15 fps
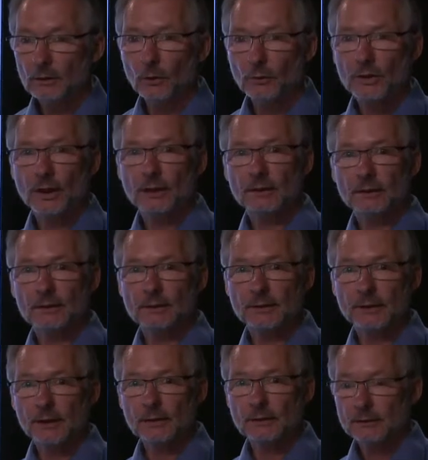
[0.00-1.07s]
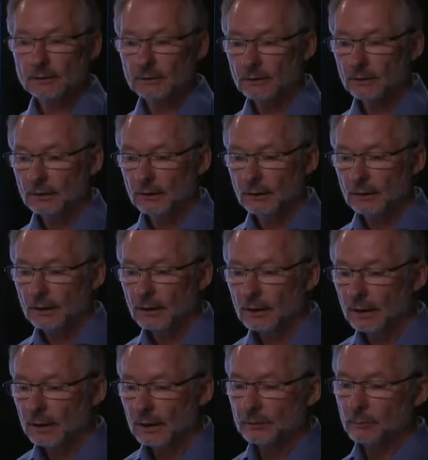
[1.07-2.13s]
low technical skills,
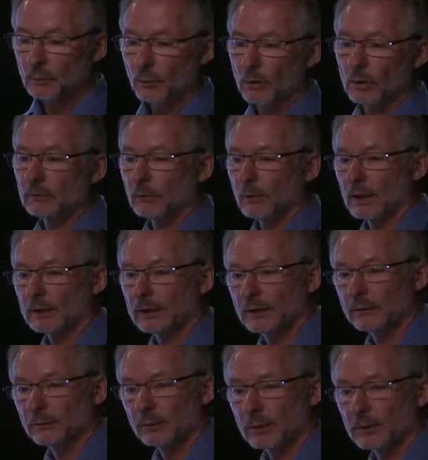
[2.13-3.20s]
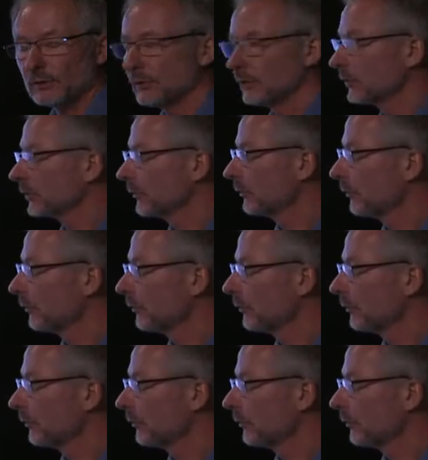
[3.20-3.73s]
and poor market information.